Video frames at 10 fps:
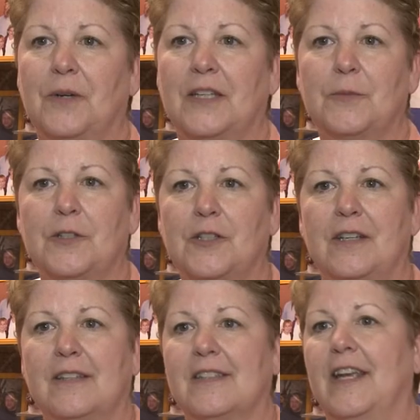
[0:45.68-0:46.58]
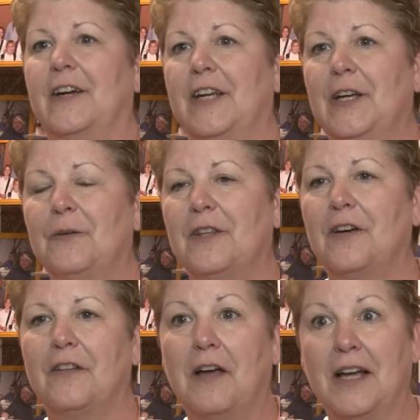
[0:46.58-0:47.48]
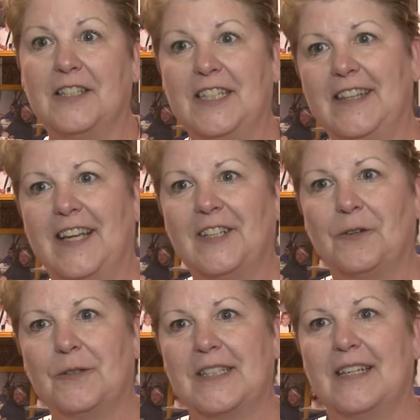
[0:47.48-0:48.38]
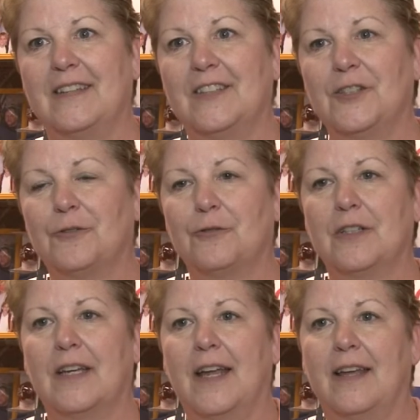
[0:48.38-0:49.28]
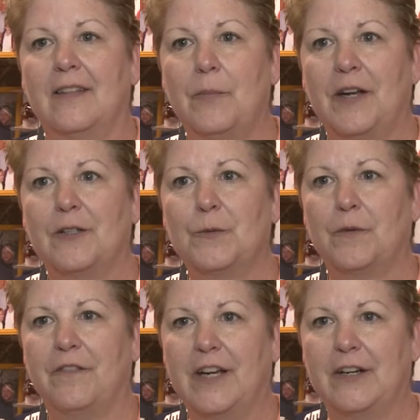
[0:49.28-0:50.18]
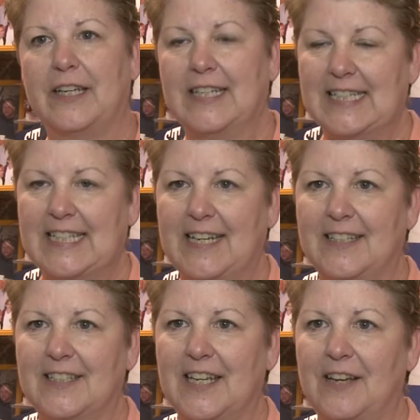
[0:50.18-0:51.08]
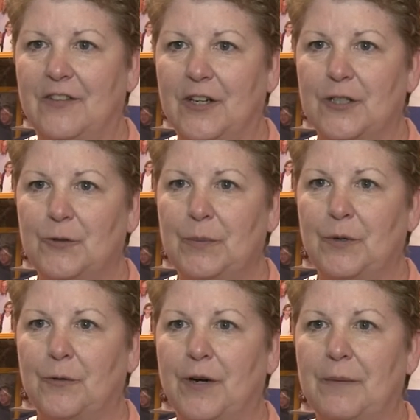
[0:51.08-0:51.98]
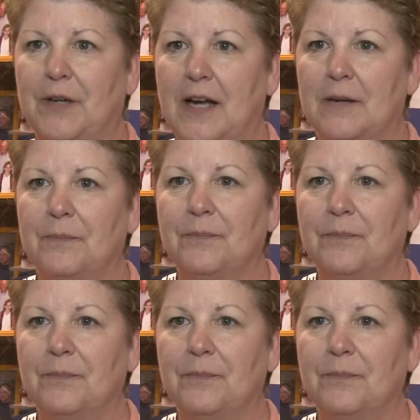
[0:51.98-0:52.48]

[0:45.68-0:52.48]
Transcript: Especially in this area with all the hunting that goes on, the children and the parents were very excited to have the archery program come.